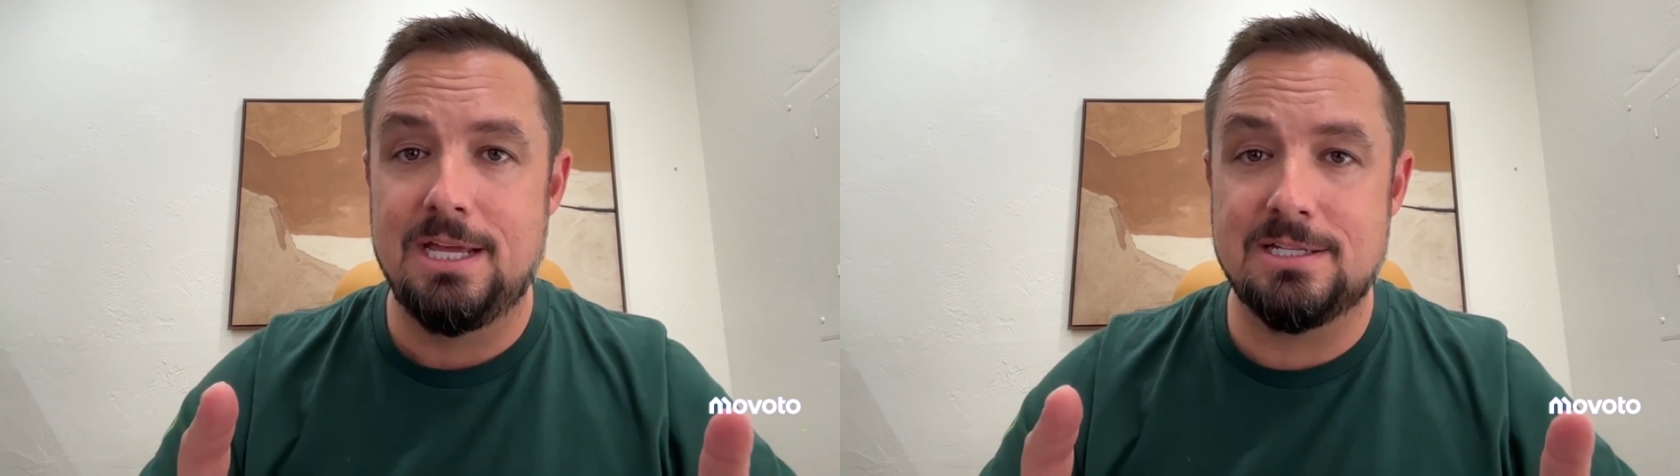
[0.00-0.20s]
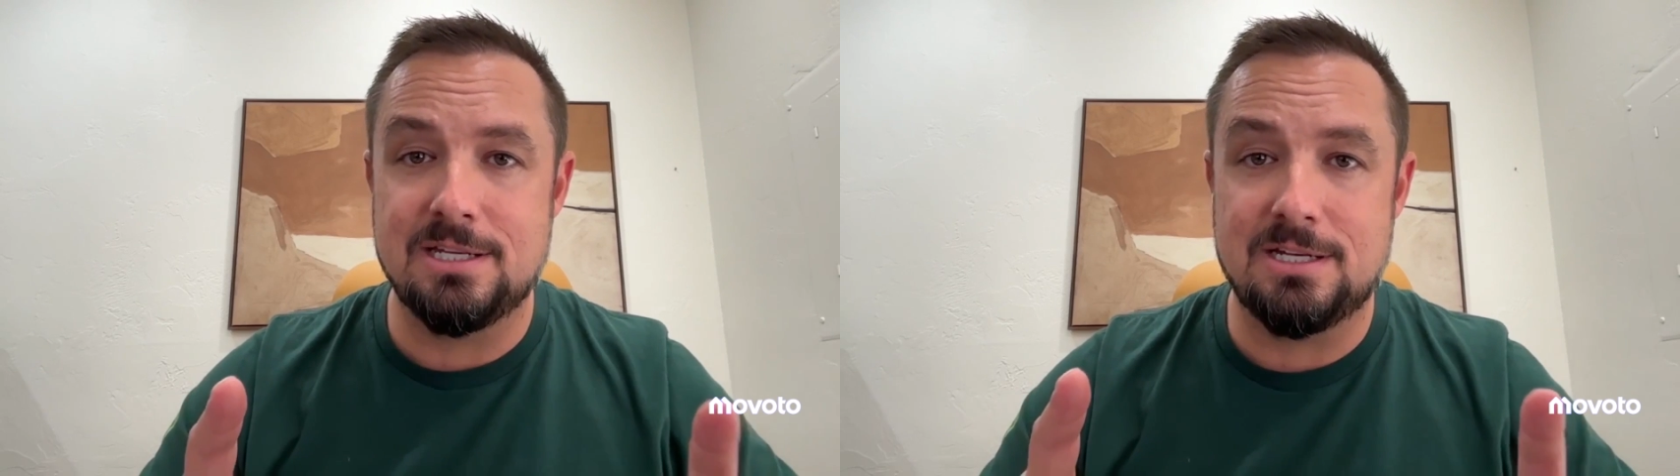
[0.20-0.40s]

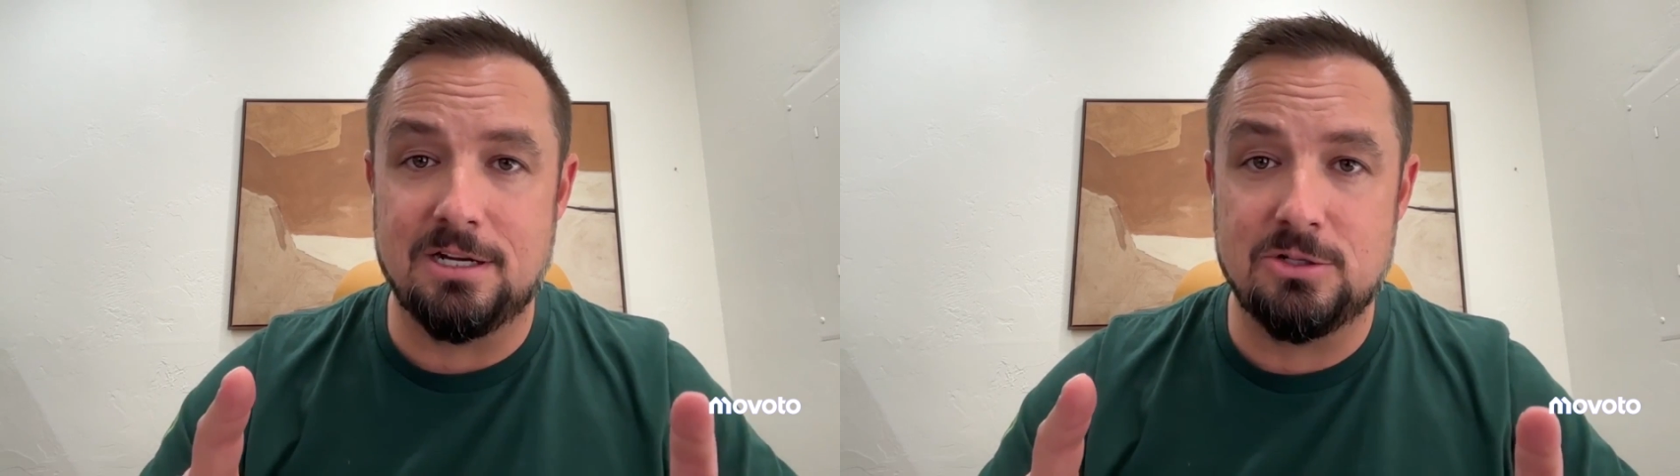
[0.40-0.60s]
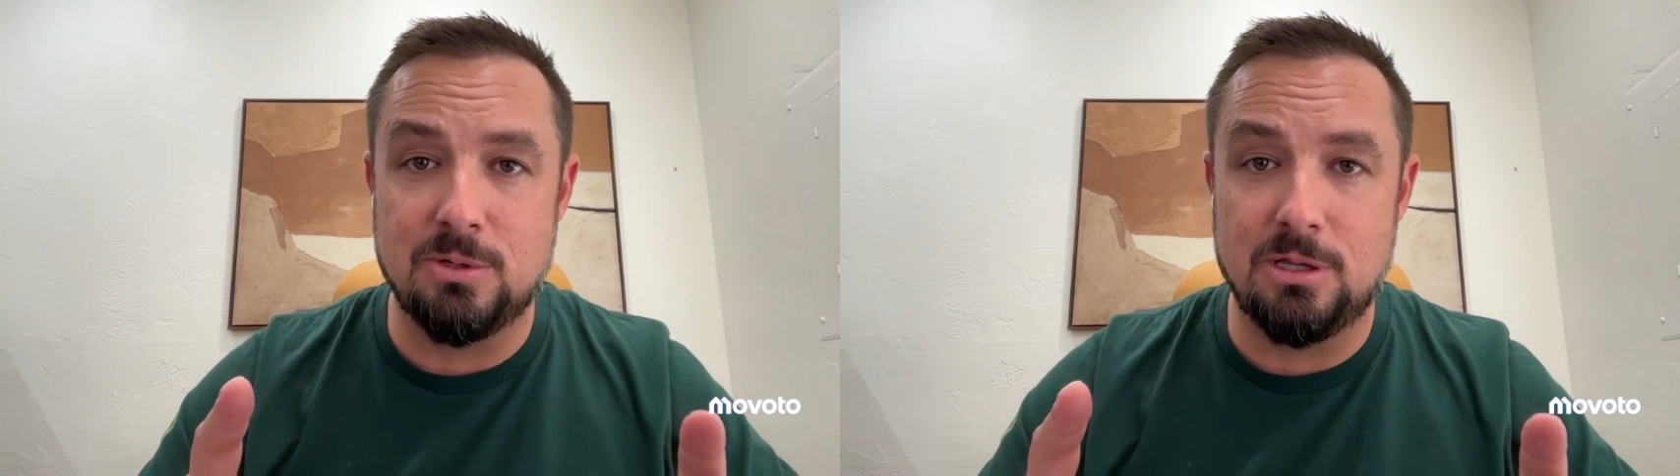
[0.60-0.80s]
is to
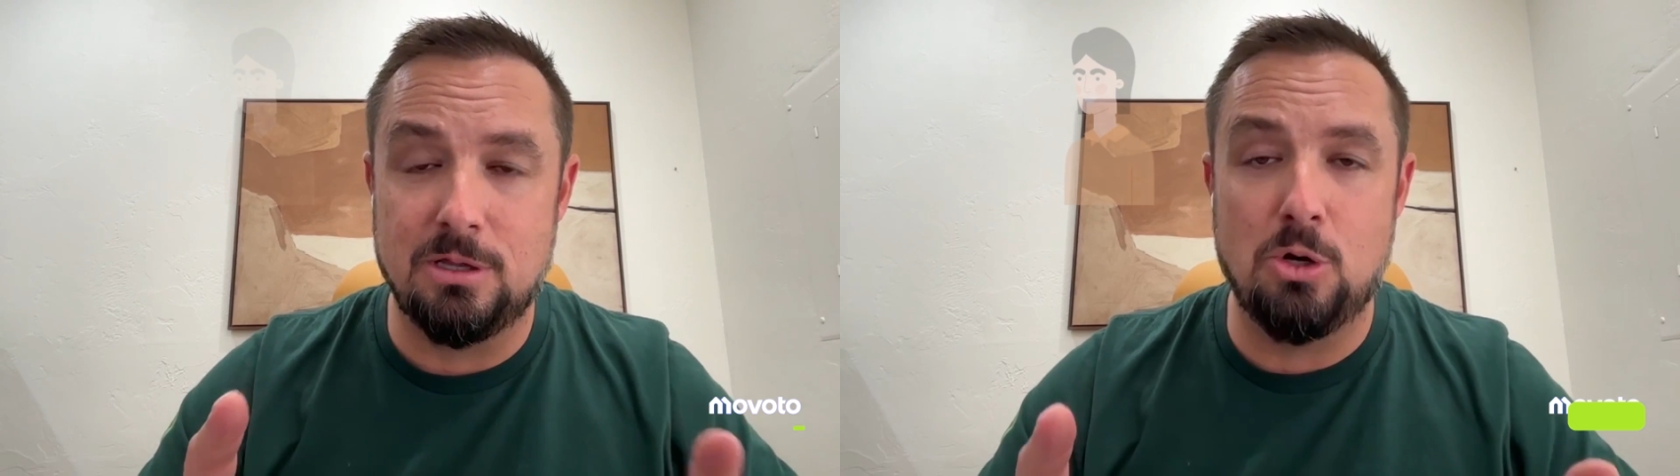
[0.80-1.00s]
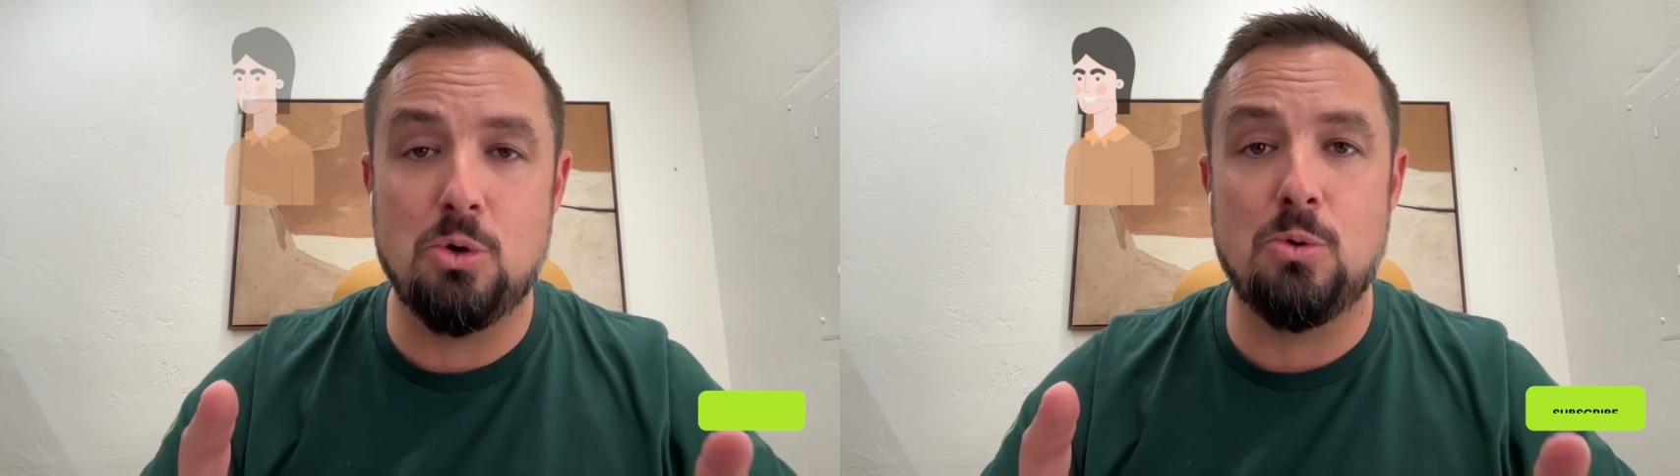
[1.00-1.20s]
talk to a
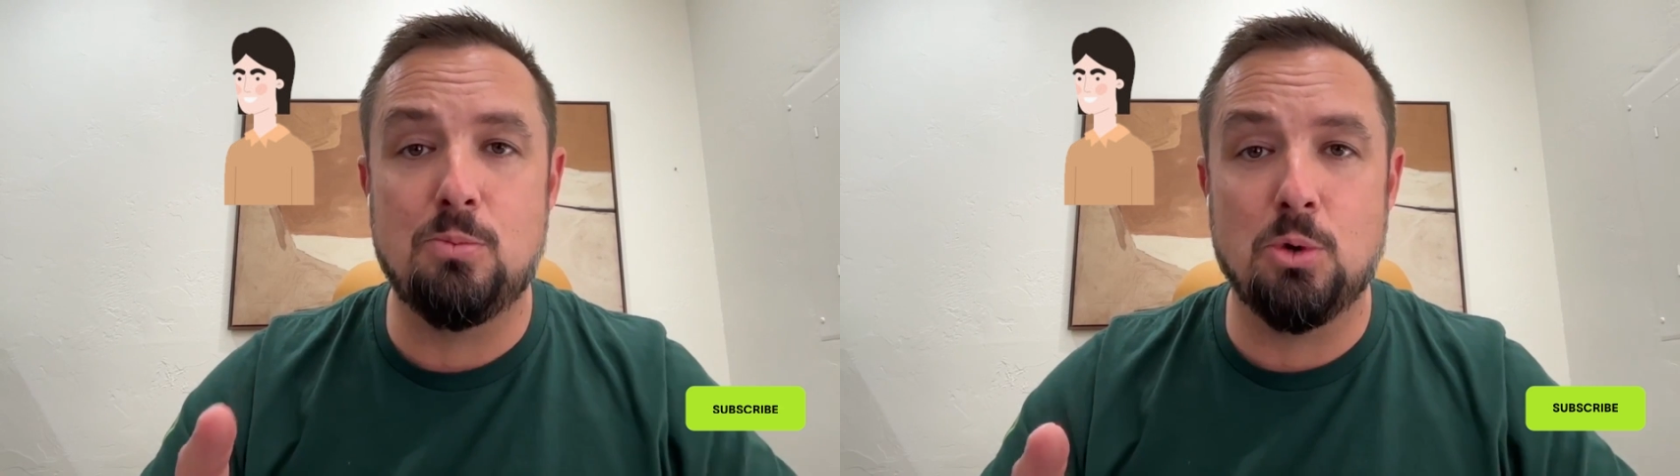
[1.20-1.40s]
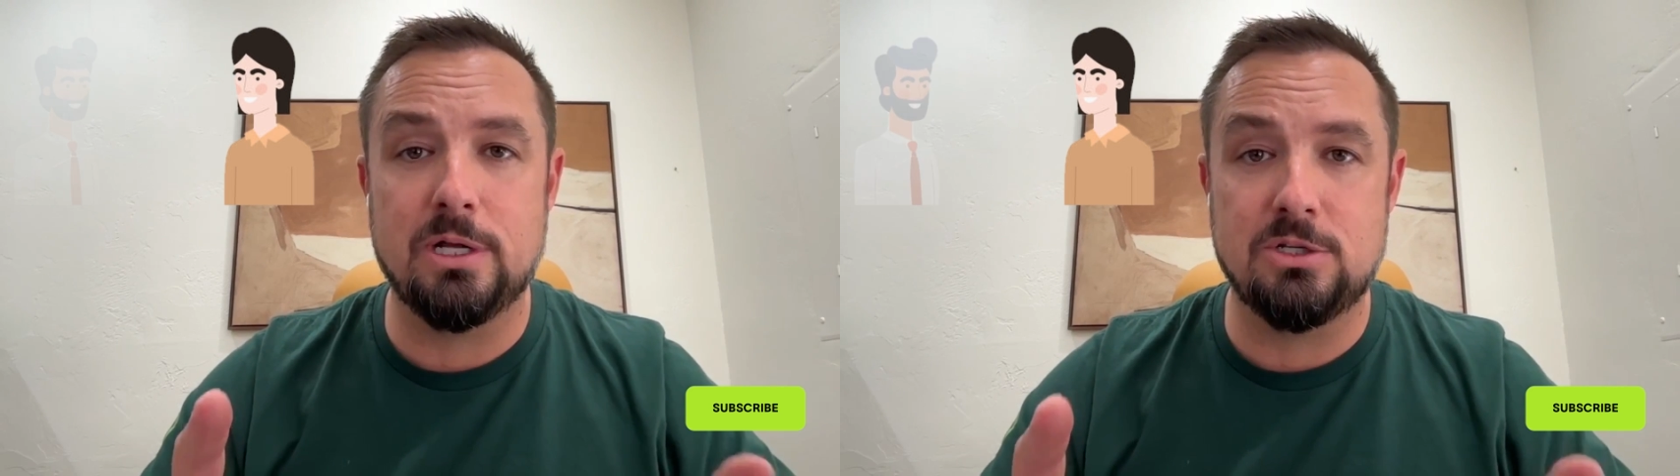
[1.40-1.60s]
local
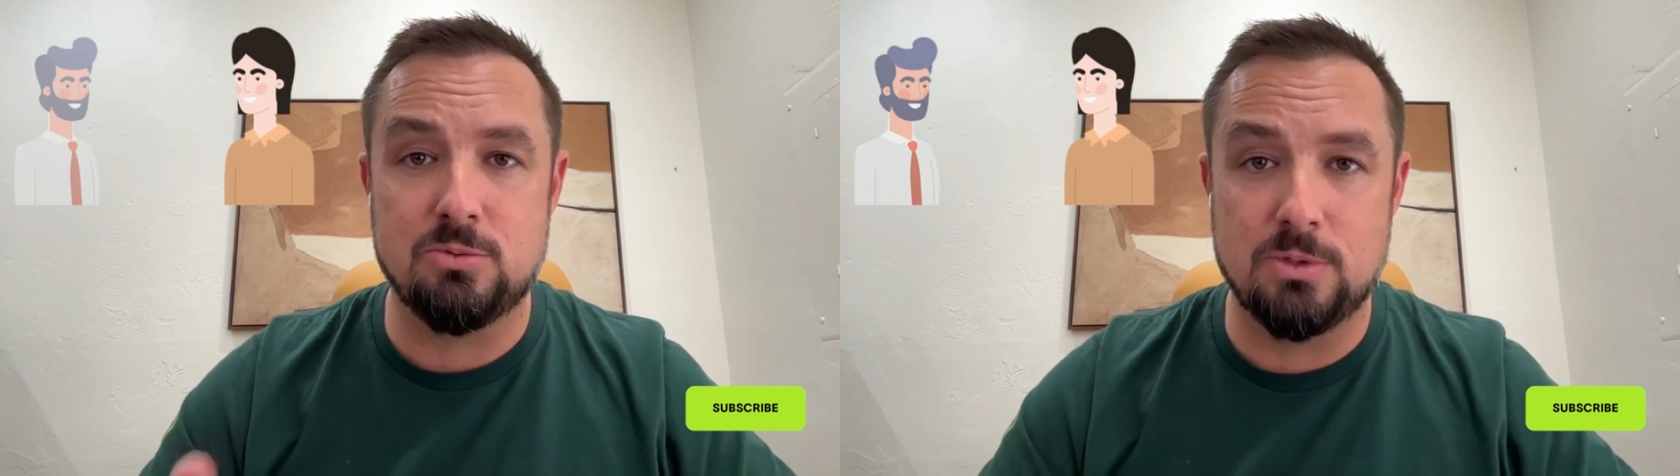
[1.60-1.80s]
mortgage